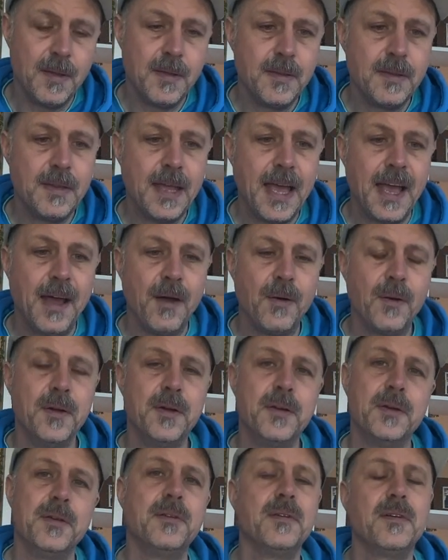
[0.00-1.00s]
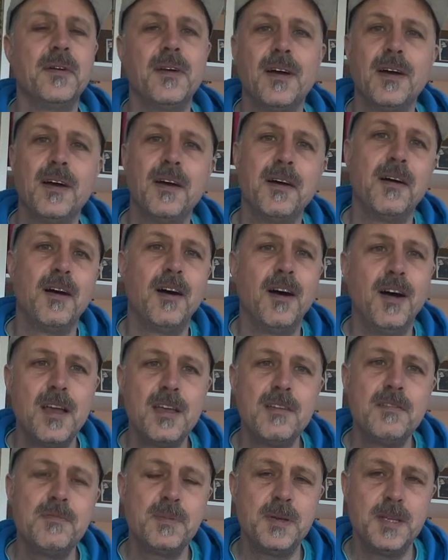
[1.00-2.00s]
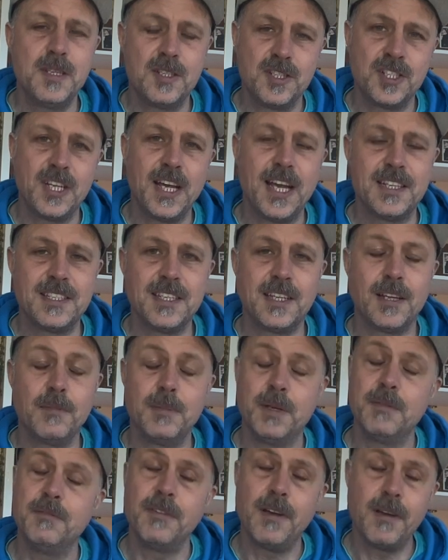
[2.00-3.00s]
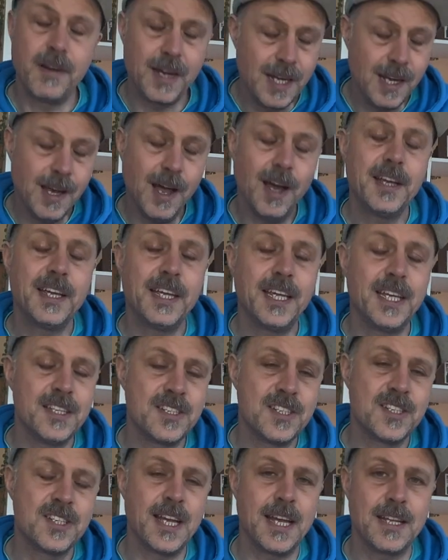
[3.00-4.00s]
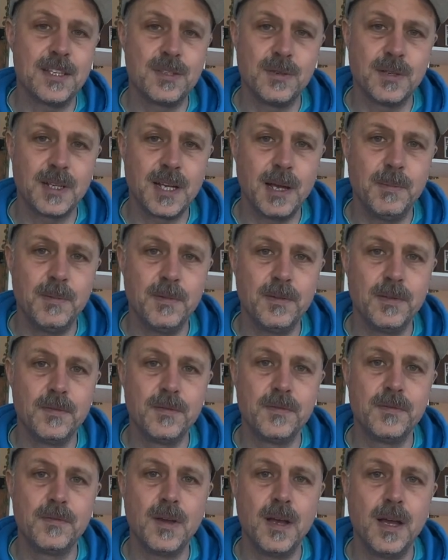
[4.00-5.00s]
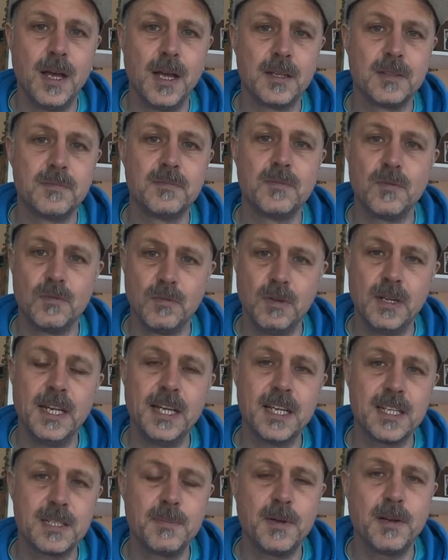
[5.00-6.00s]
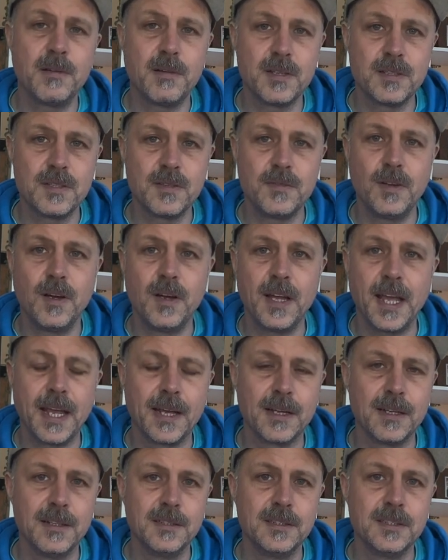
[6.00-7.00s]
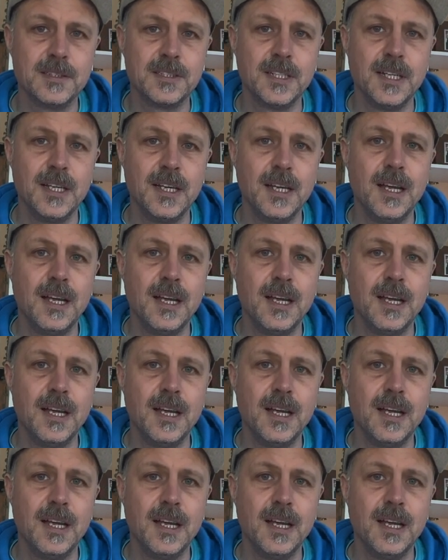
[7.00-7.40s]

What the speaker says: Now, I've been very lucky to chat to a couple of really experienced fly anglers,